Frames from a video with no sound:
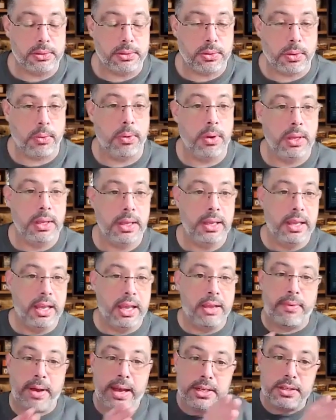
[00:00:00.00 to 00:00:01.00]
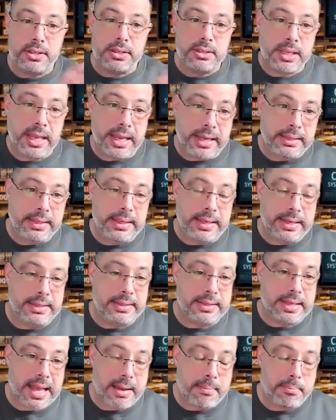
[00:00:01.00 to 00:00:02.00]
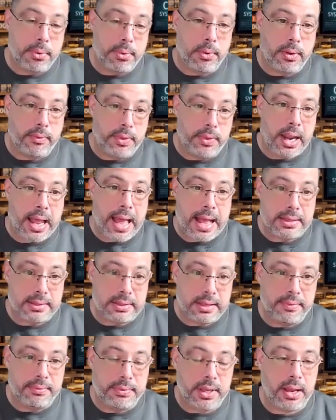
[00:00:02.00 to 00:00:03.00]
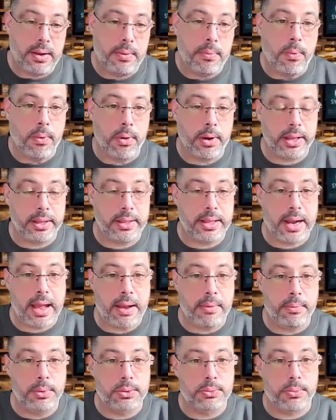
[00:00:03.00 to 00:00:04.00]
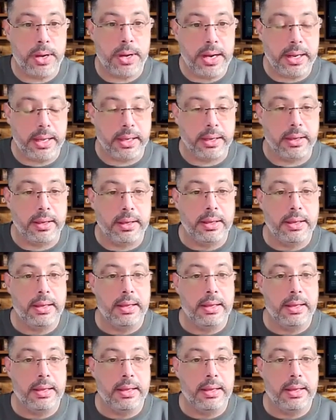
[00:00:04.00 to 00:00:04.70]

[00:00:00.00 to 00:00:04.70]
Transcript: So if I just take the example of the last FDA warning that I was reading,